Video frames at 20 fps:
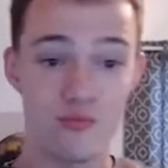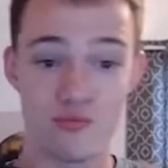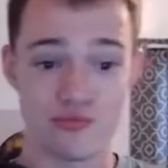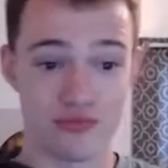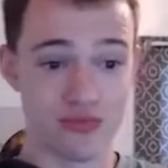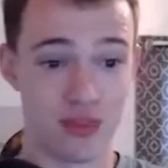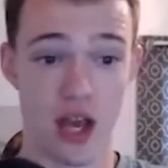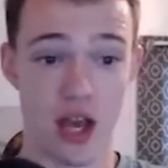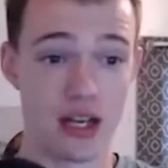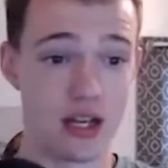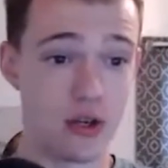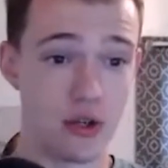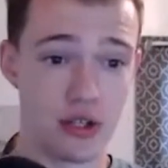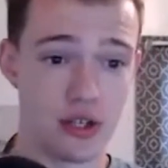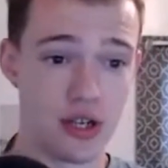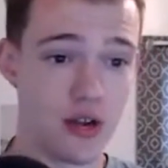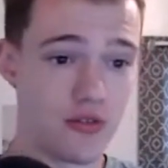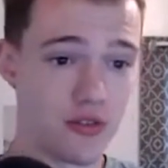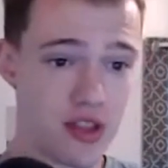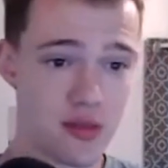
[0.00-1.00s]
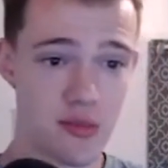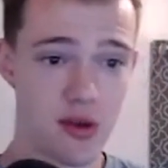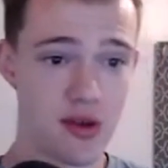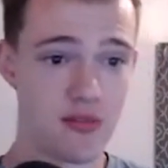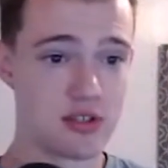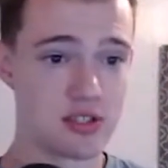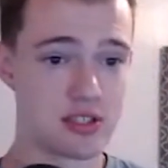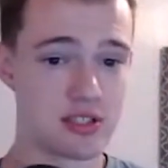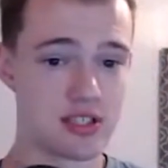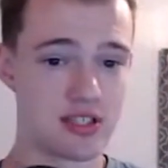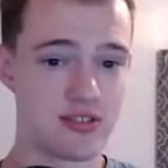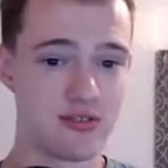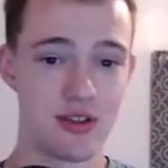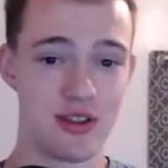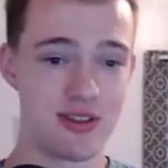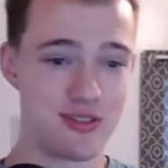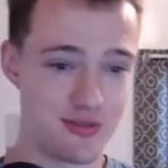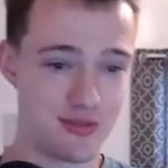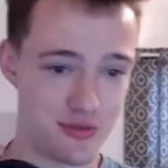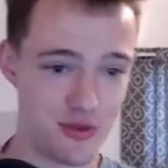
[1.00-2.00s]
Not nearly enough for them, obviously.
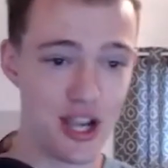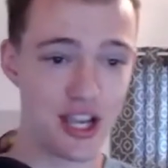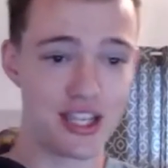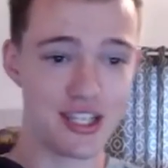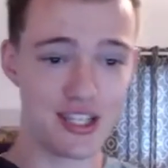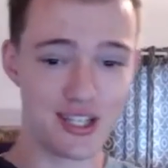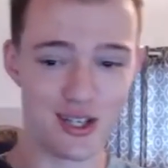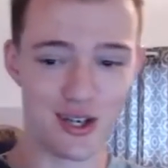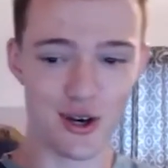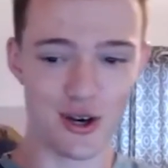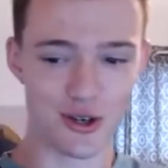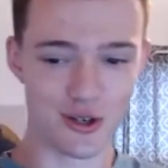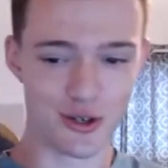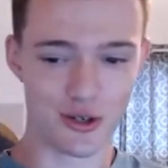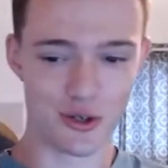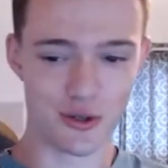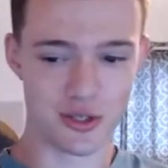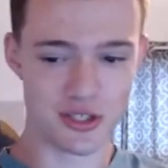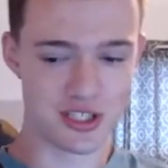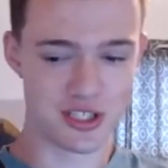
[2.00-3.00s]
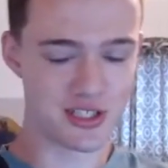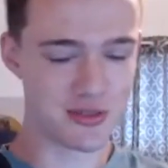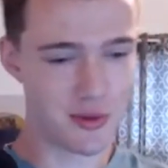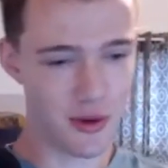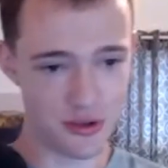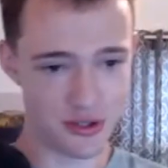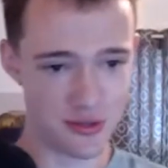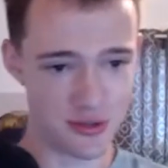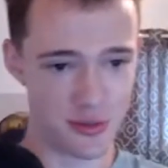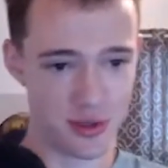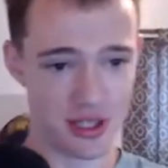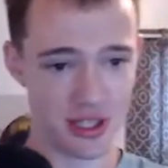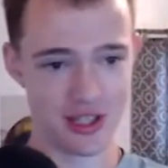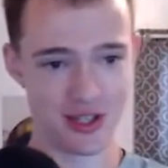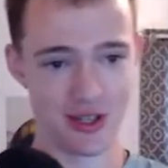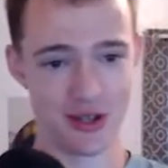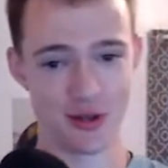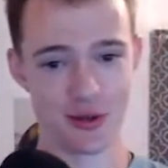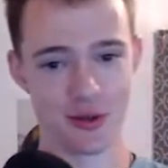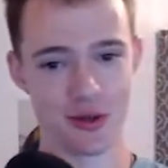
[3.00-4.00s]
And Frenkie De Jong, who was supposed to be,
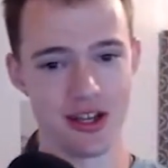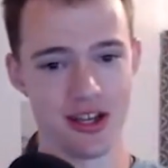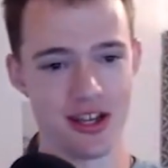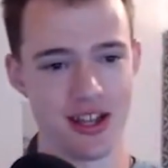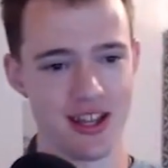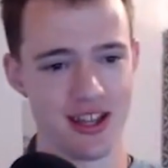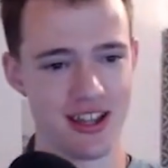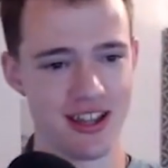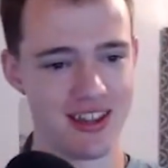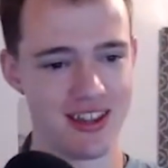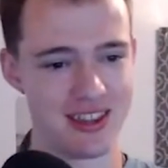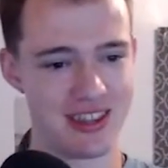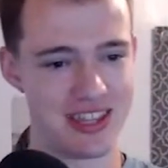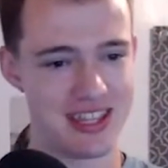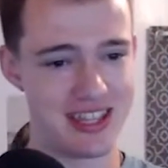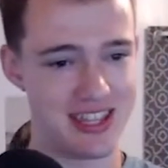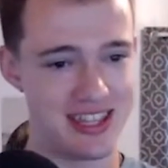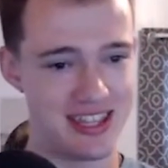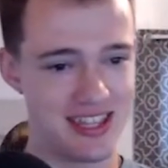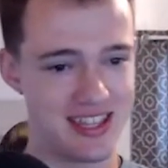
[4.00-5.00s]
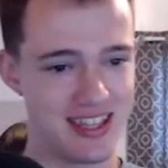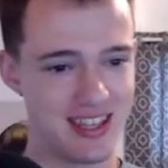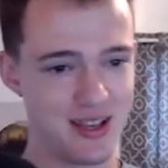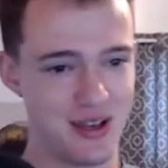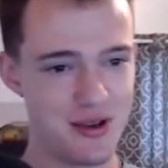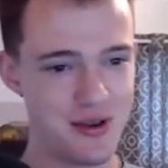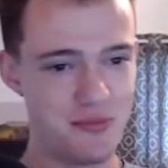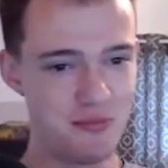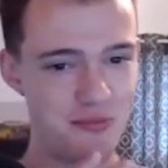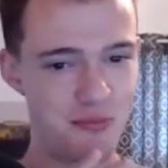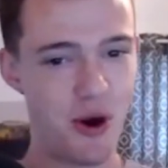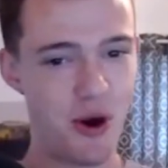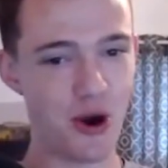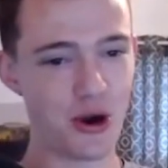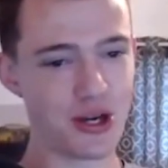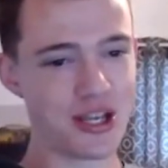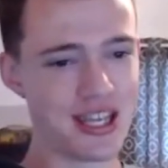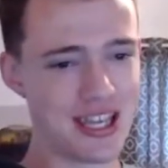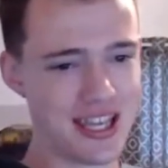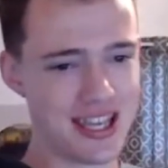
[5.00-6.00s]
the
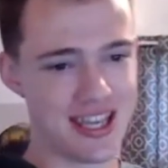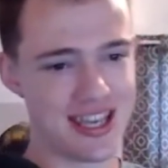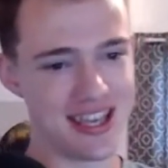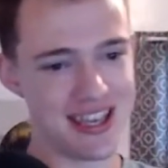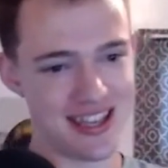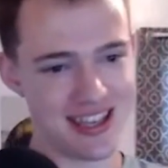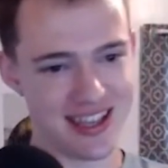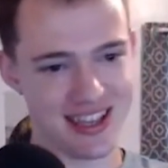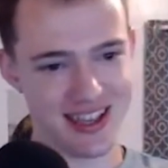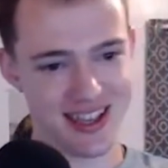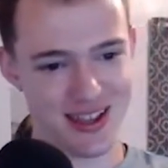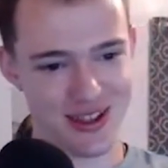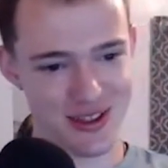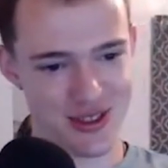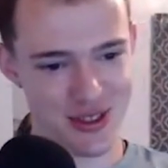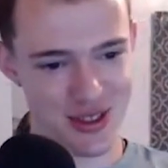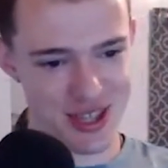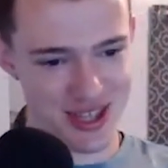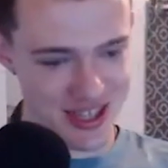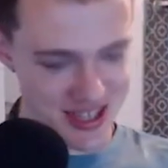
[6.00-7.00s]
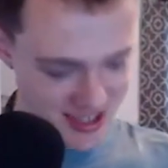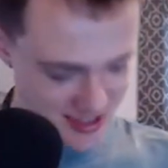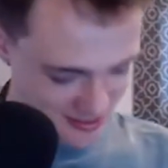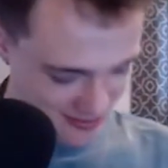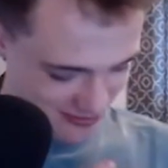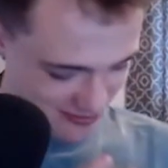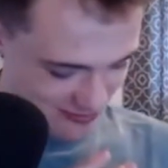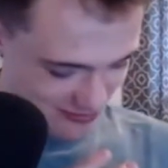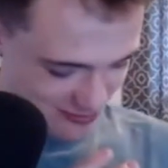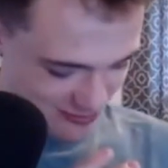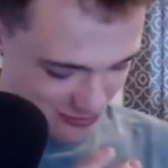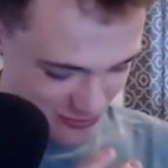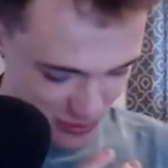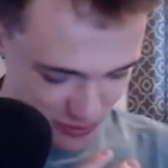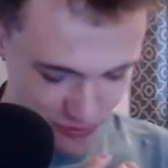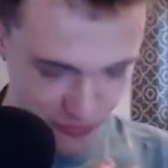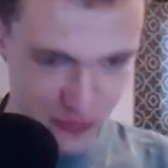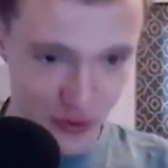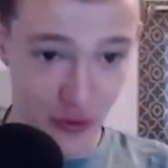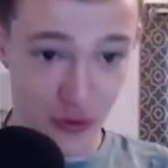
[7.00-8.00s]
marquee, the
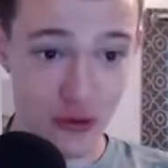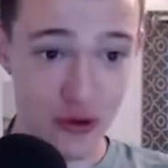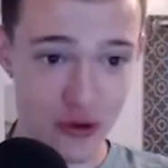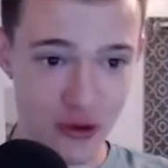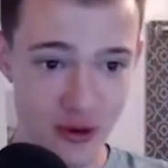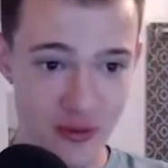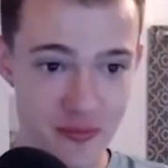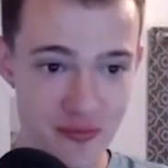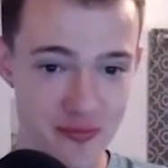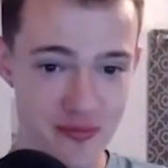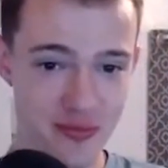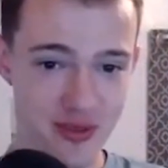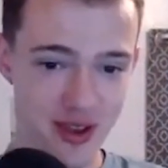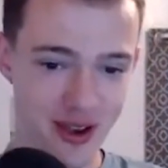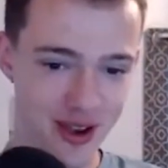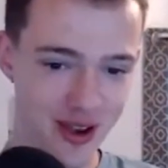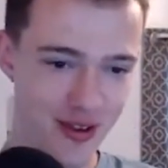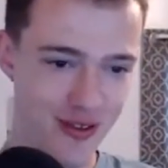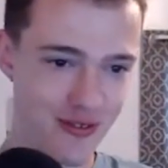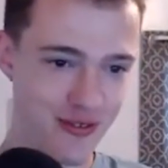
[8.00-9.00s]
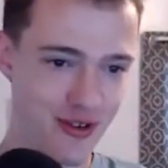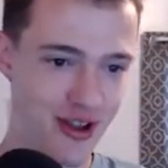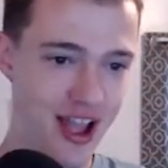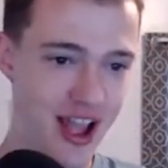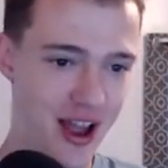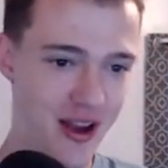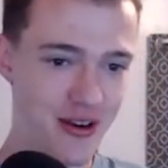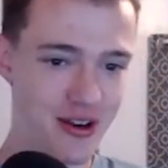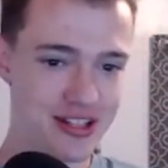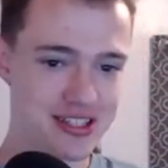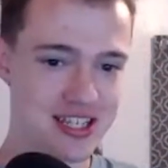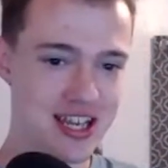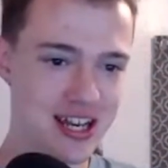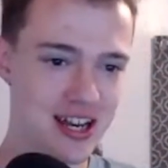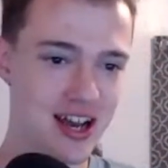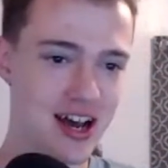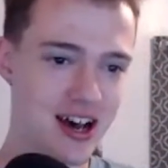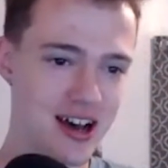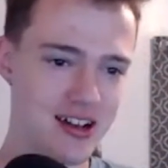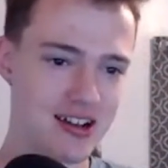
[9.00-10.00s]
fulcrum of Eric Ten
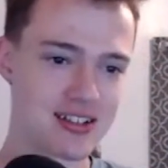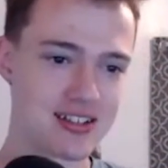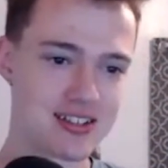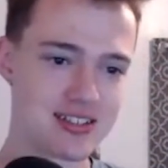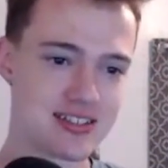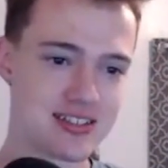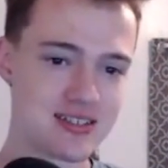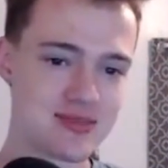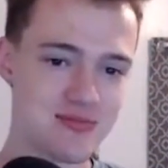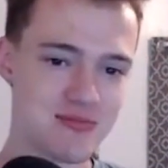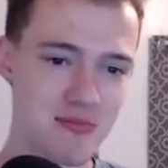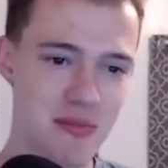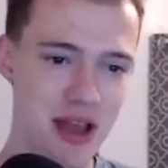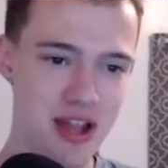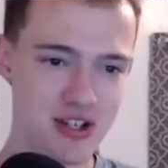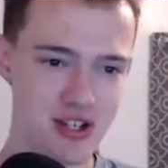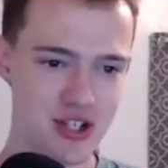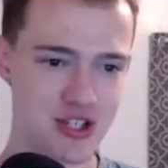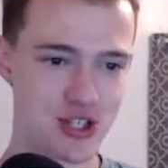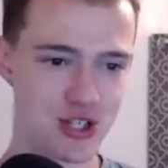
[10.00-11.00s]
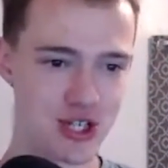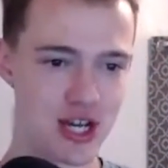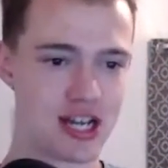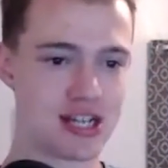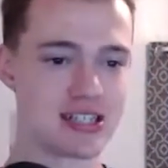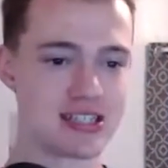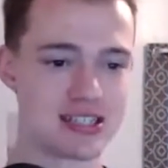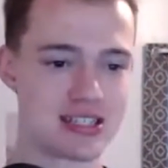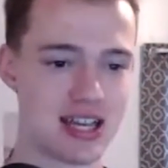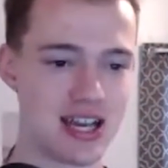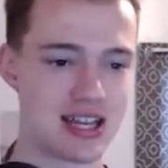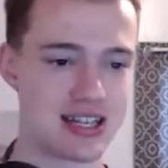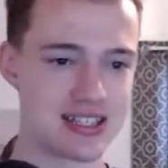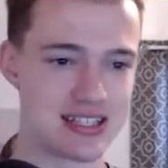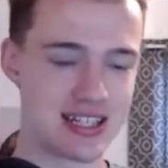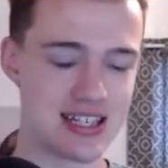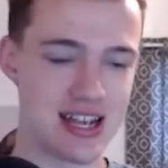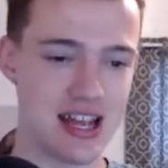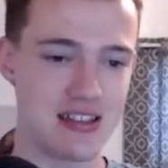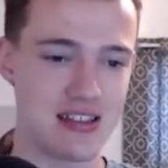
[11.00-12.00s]
Hag's Manchester United side,
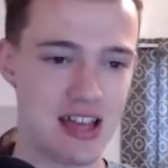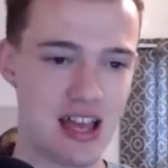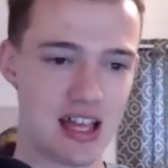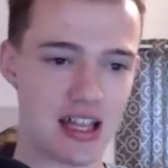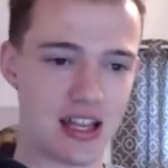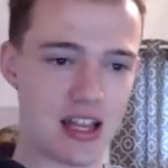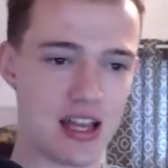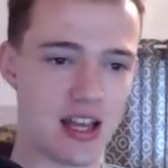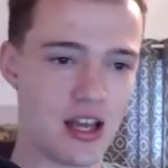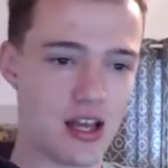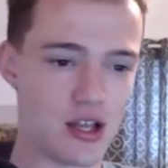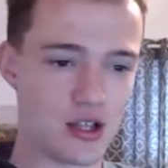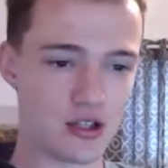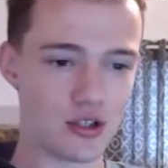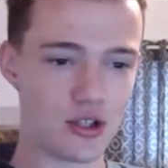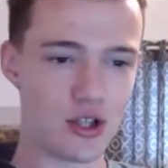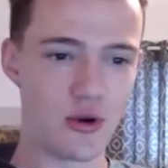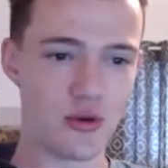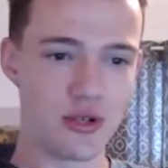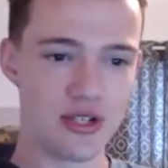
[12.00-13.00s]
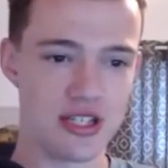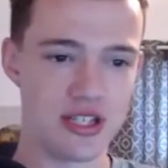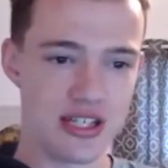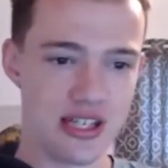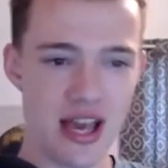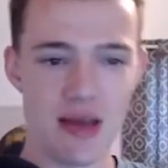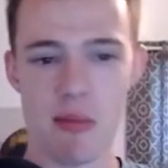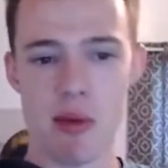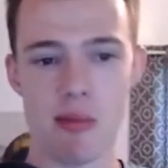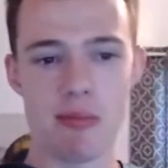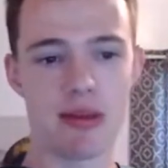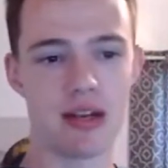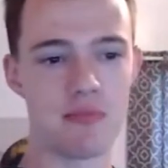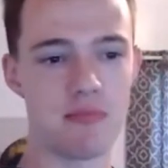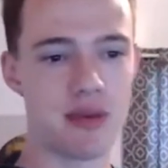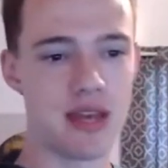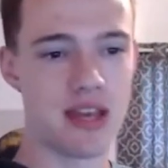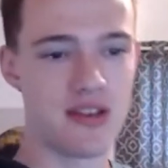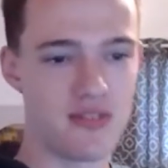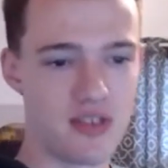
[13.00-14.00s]
sitting at that lone DM, maybe in a
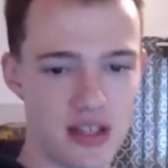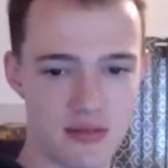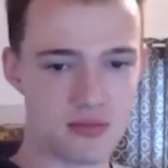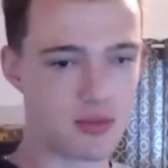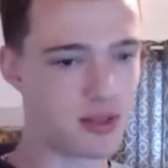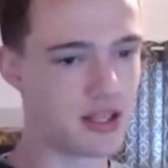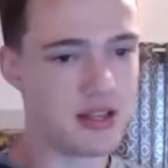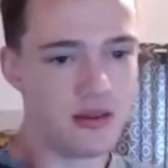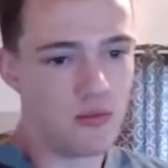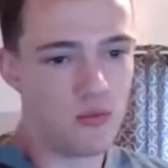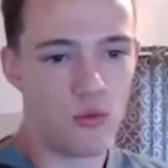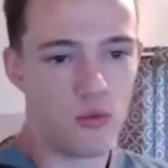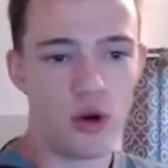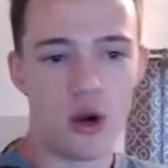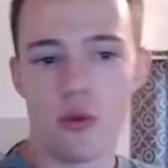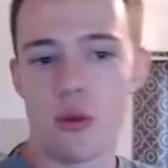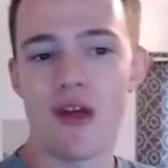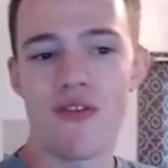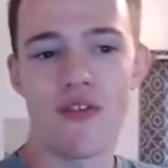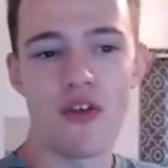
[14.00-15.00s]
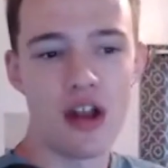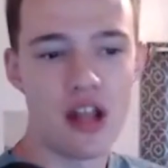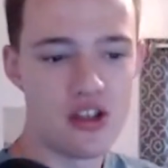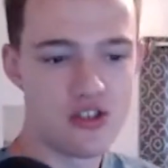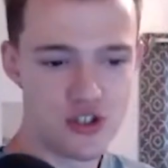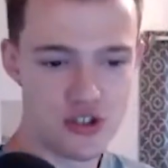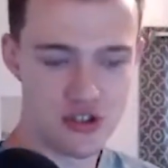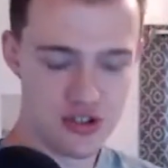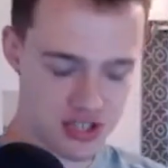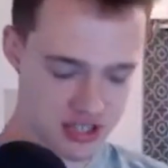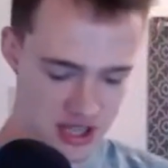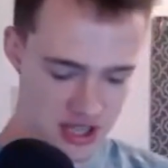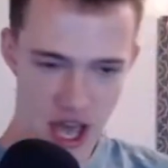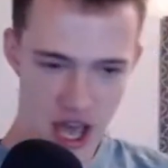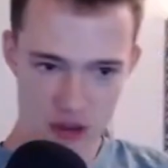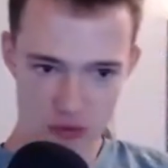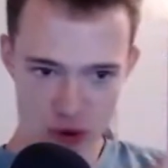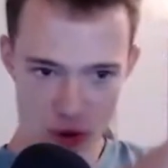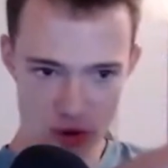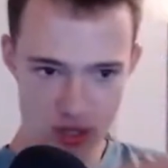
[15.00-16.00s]
pivot, but whatever it is, the
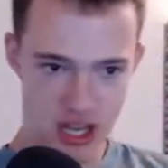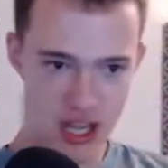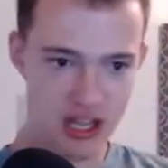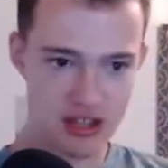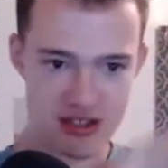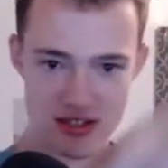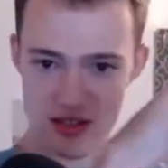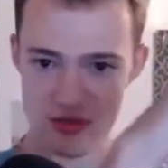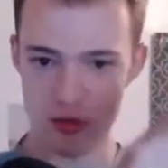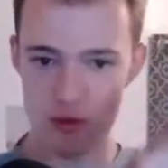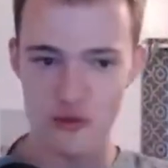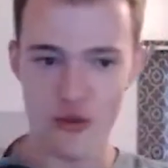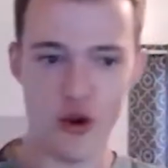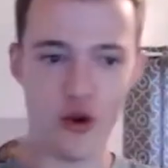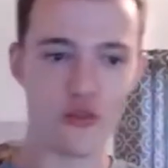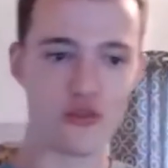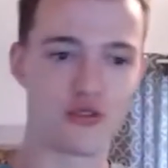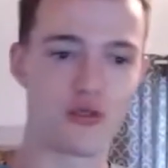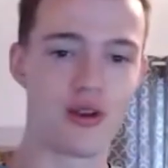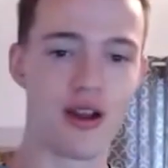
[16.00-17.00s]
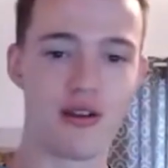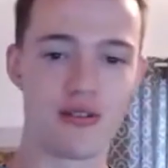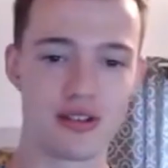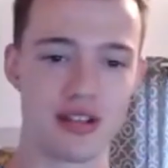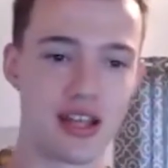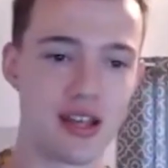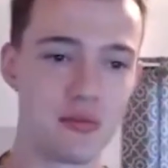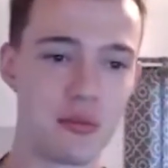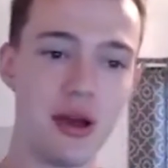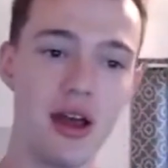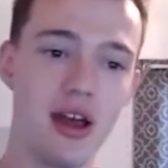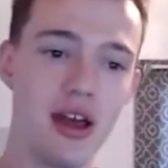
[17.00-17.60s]
side rotates and revolves around him.